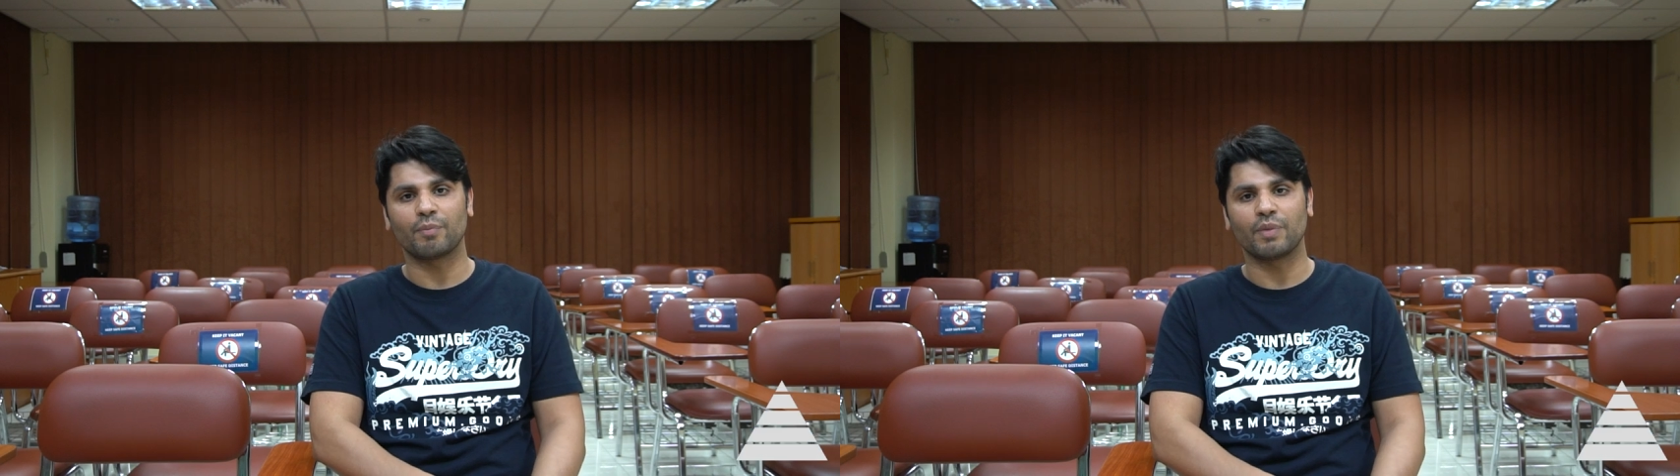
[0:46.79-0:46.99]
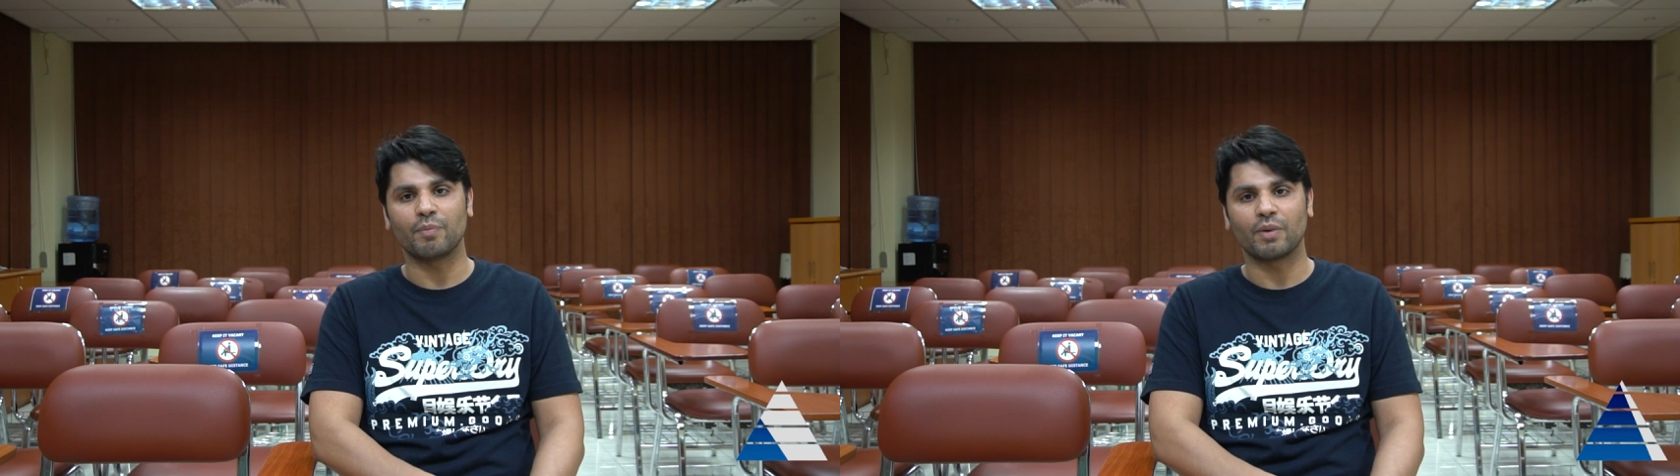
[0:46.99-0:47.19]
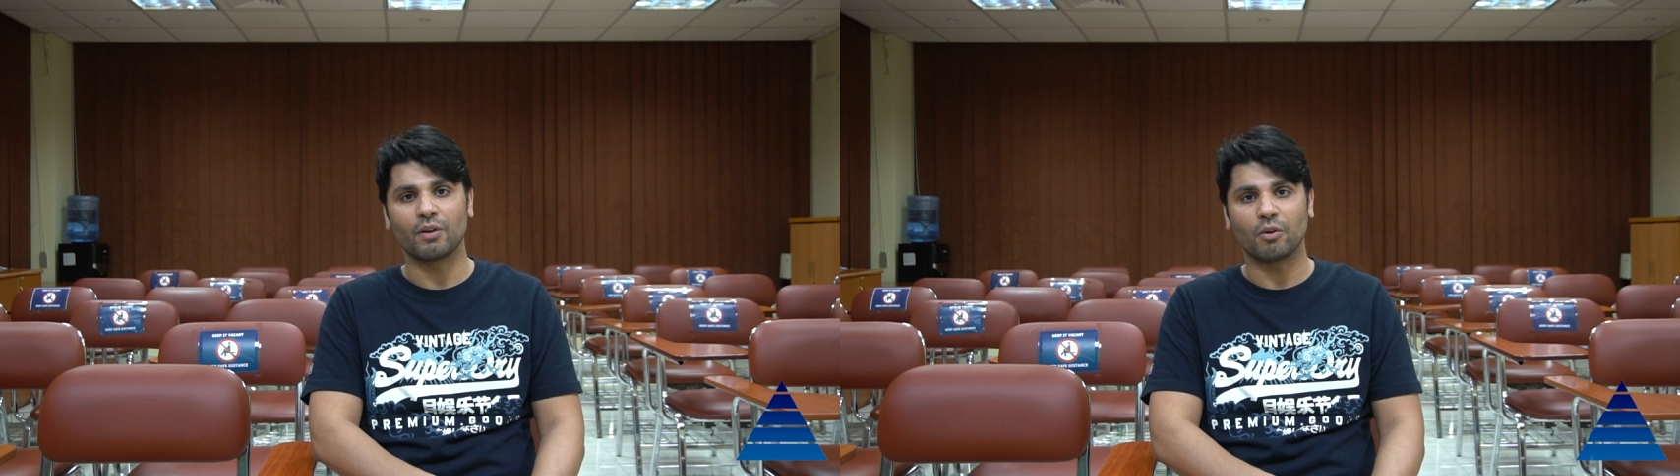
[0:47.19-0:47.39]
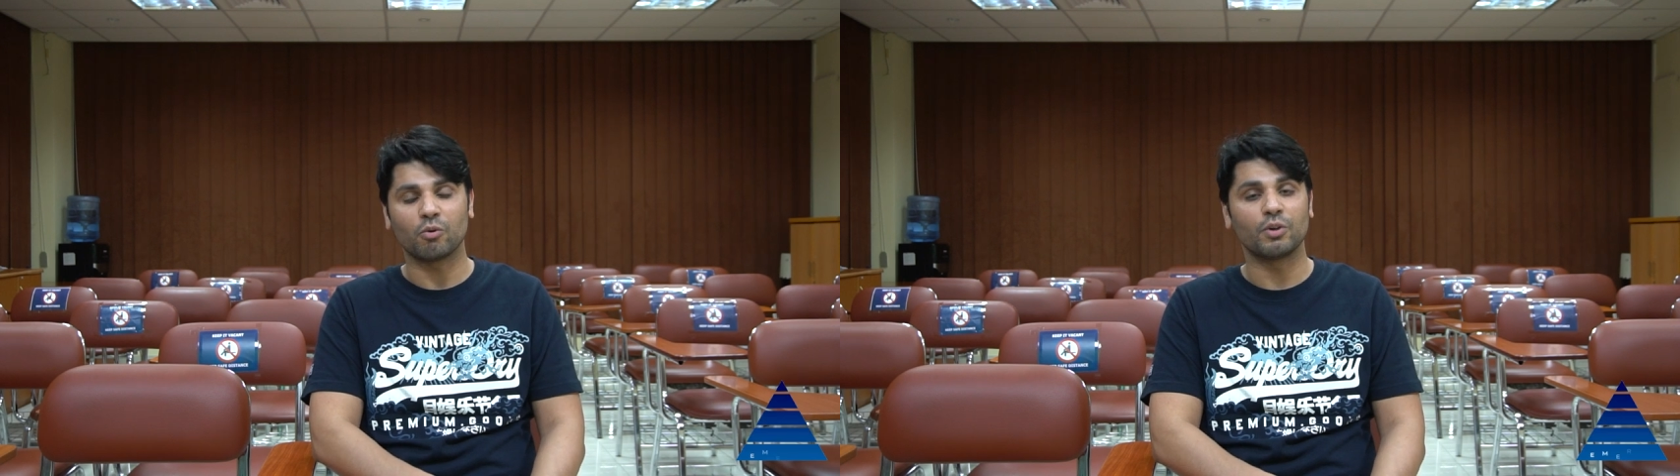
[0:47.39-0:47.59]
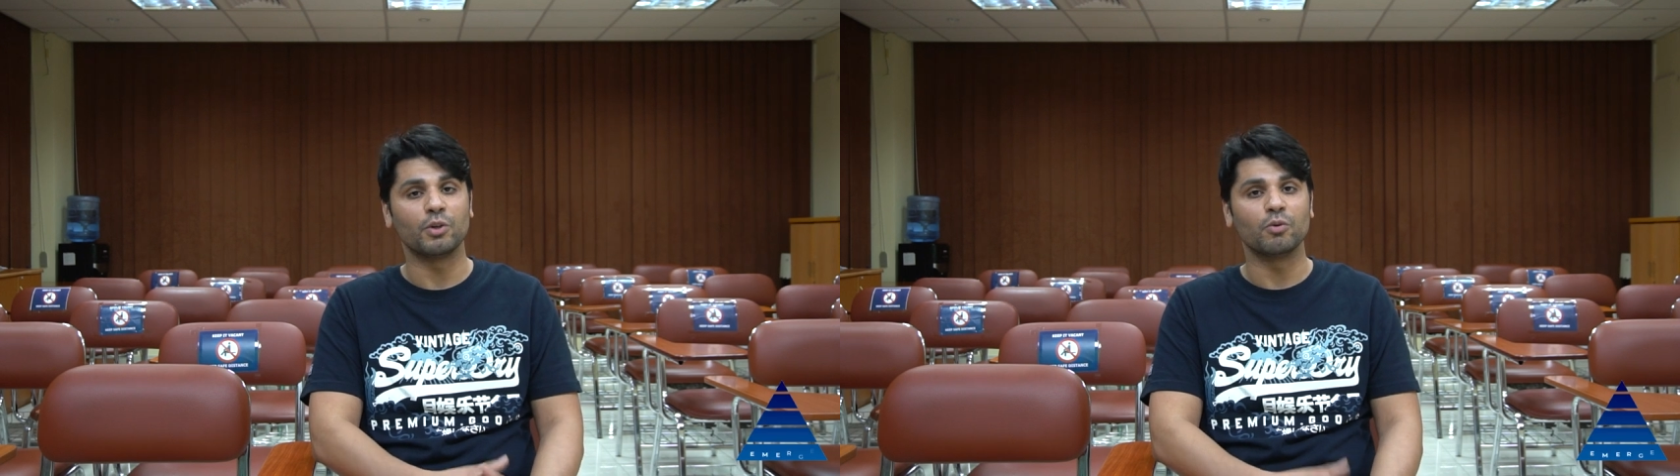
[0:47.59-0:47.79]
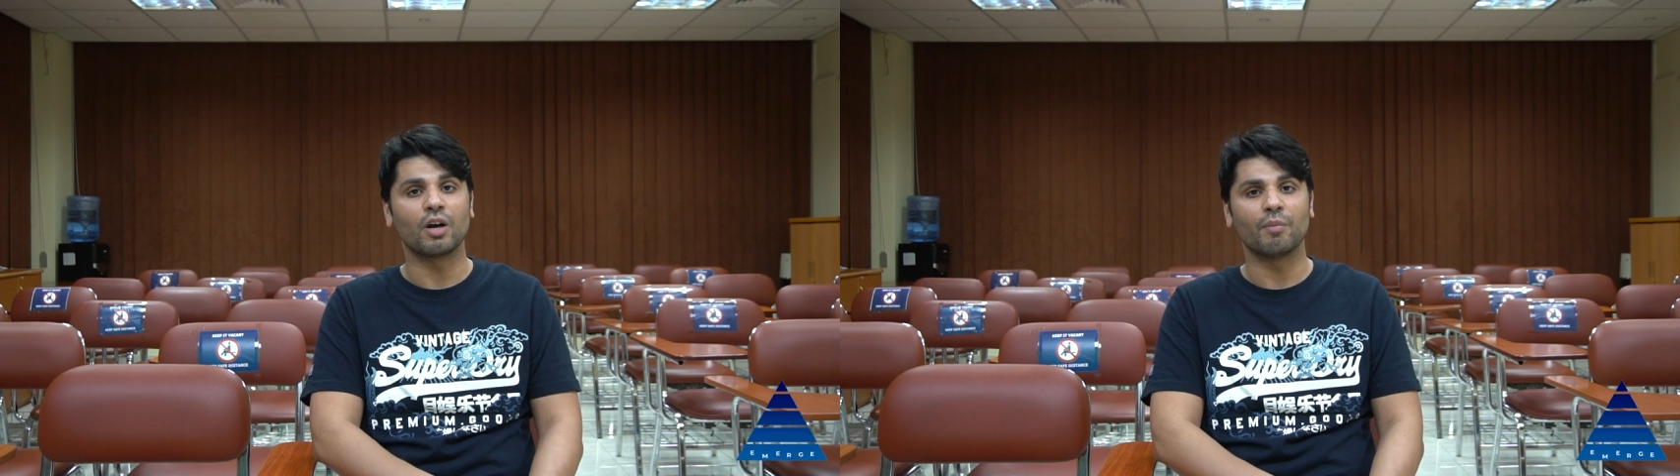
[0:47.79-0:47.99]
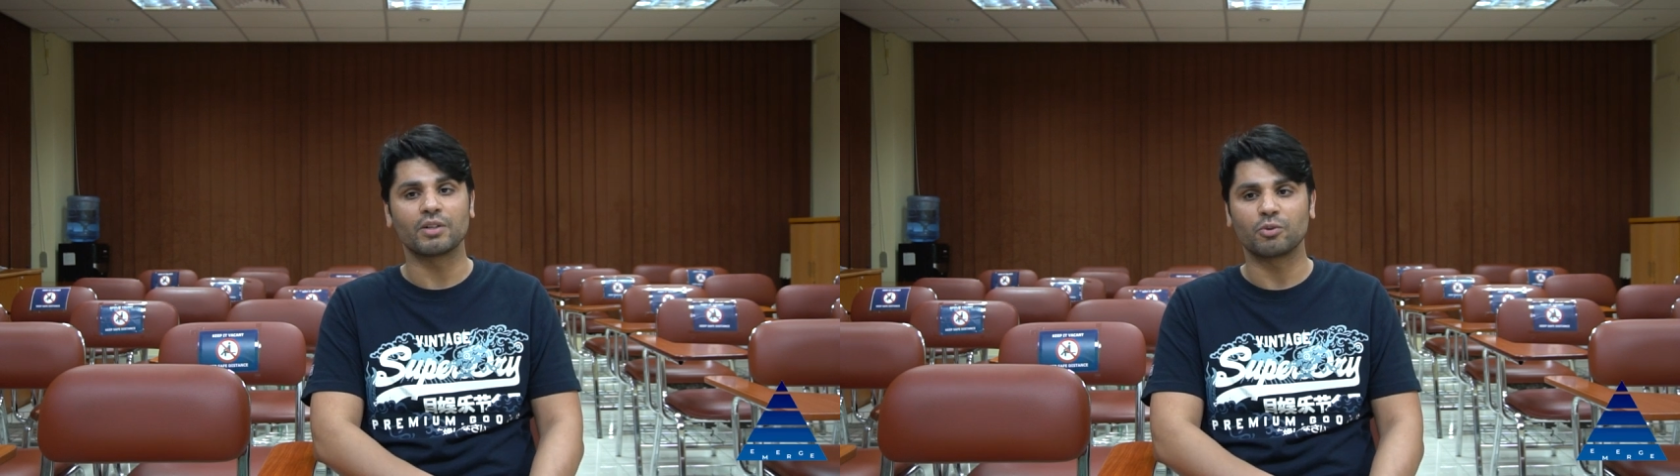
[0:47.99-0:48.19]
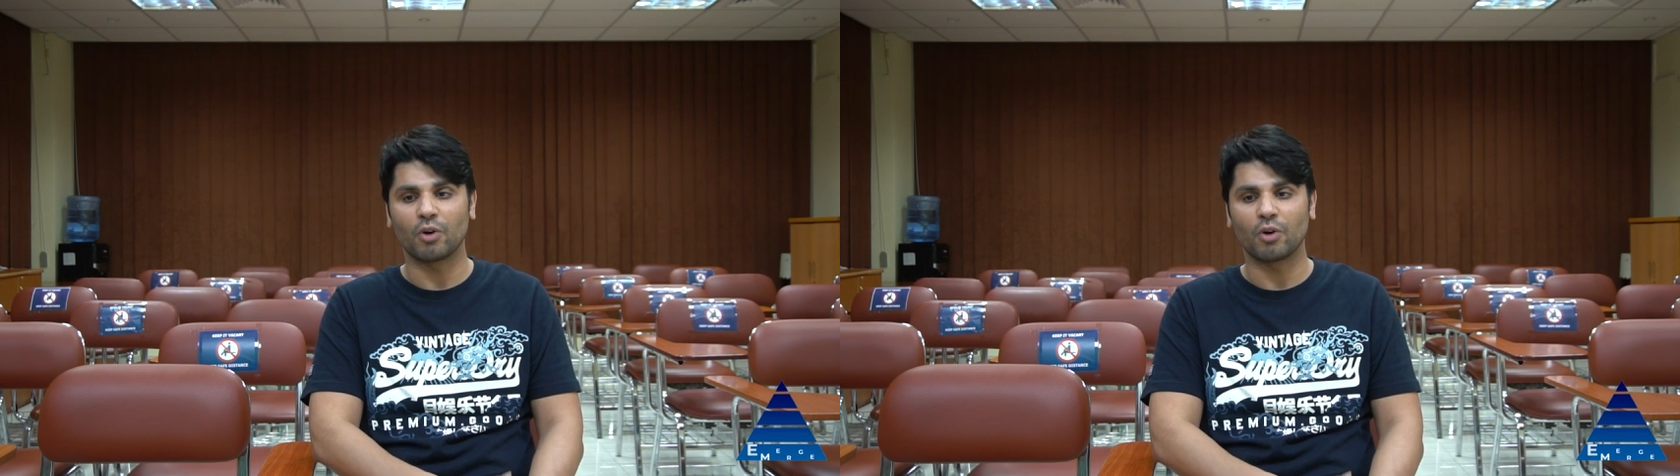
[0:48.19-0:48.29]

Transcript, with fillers: people who newcomers